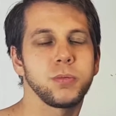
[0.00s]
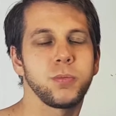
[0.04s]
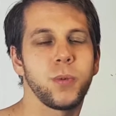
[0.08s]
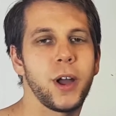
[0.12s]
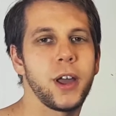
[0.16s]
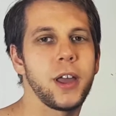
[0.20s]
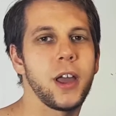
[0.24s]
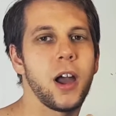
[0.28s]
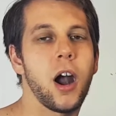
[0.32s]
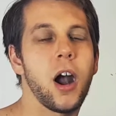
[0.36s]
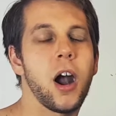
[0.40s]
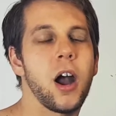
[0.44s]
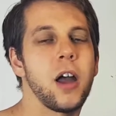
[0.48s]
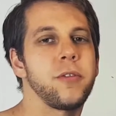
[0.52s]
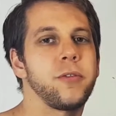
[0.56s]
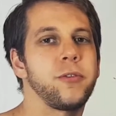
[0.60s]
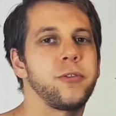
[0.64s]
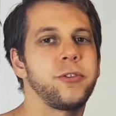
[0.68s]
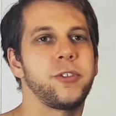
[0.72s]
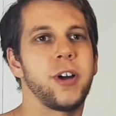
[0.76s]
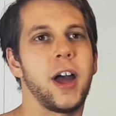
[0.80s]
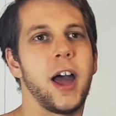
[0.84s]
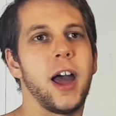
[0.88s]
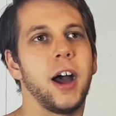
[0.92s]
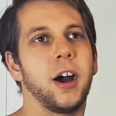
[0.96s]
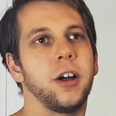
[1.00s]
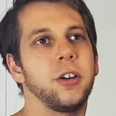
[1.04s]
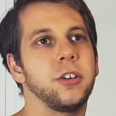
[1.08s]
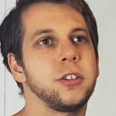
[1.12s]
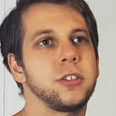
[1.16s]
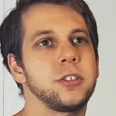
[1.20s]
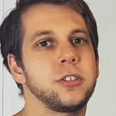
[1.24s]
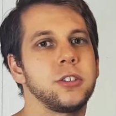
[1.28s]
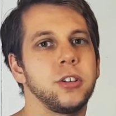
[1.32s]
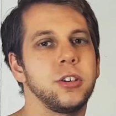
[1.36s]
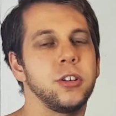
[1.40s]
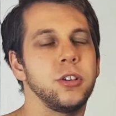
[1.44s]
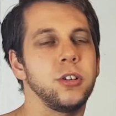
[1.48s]
way I've found
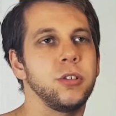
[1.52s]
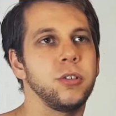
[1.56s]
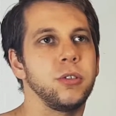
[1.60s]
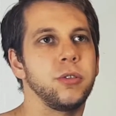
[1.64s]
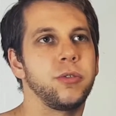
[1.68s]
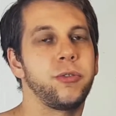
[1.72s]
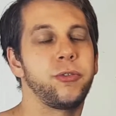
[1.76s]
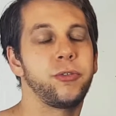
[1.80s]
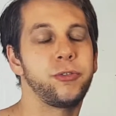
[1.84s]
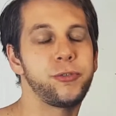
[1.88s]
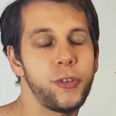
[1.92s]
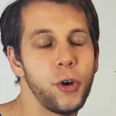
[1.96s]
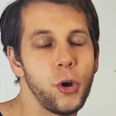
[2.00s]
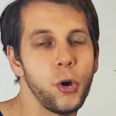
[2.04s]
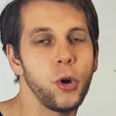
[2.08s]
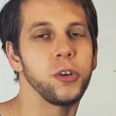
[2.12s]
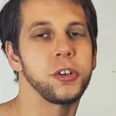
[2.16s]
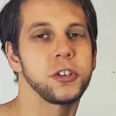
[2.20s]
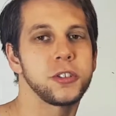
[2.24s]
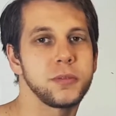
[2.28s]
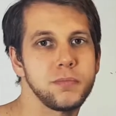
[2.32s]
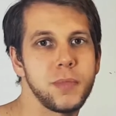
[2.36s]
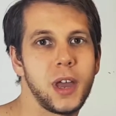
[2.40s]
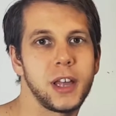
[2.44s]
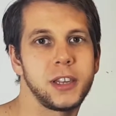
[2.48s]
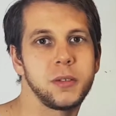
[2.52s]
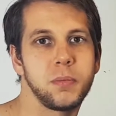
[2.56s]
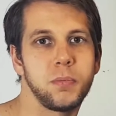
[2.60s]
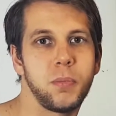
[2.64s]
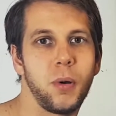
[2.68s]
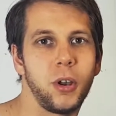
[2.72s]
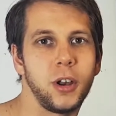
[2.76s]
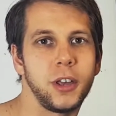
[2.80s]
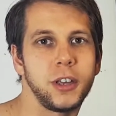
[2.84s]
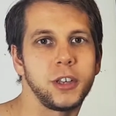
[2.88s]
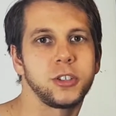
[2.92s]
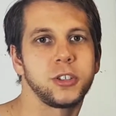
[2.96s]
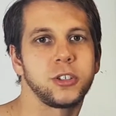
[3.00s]
to force
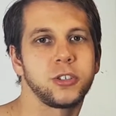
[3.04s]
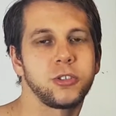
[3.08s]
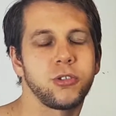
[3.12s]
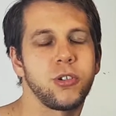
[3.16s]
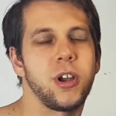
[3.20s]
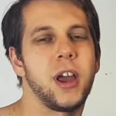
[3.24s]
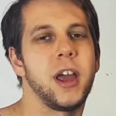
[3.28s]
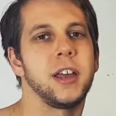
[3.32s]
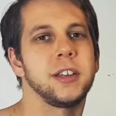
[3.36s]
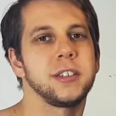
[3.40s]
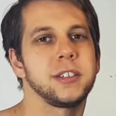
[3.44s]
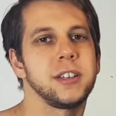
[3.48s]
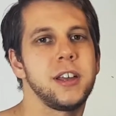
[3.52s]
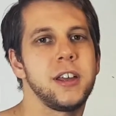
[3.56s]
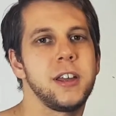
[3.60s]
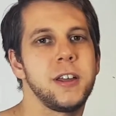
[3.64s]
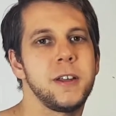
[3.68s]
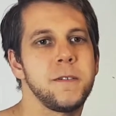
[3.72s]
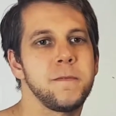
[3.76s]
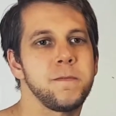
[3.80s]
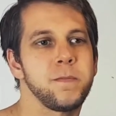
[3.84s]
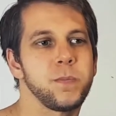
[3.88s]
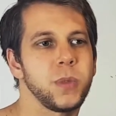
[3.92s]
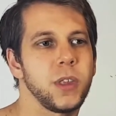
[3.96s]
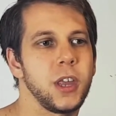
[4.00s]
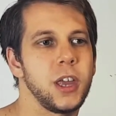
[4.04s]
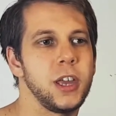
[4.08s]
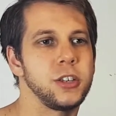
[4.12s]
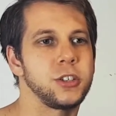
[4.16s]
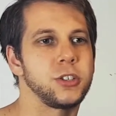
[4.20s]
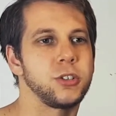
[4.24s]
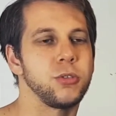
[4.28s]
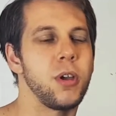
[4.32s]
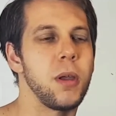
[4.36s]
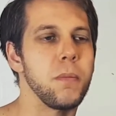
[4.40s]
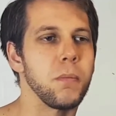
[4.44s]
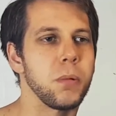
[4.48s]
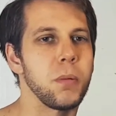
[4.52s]
metabolic stress is
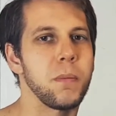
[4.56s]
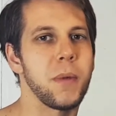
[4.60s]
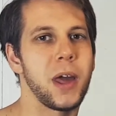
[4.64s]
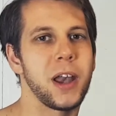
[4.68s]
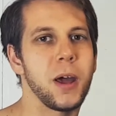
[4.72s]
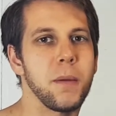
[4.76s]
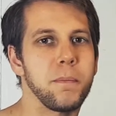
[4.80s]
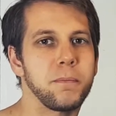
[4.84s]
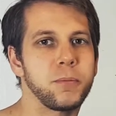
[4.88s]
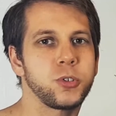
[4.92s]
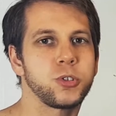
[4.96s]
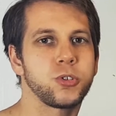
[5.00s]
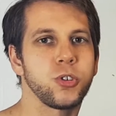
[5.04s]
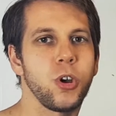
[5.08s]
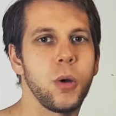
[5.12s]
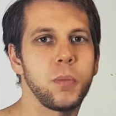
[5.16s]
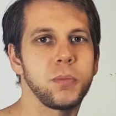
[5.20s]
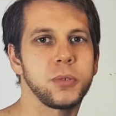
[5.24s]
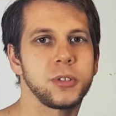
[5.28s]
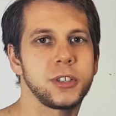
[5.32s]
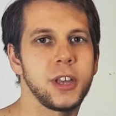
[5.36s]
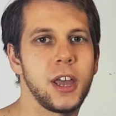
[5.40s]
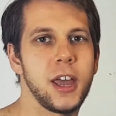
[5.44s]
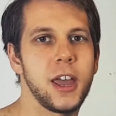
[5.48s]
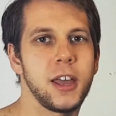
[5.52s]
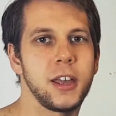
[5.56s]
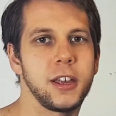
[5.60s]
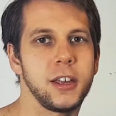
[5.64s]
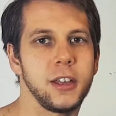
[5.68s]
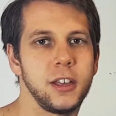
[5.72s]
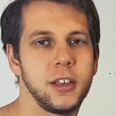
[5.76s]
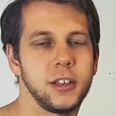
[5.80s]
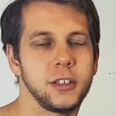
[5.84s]
to implement a drop set.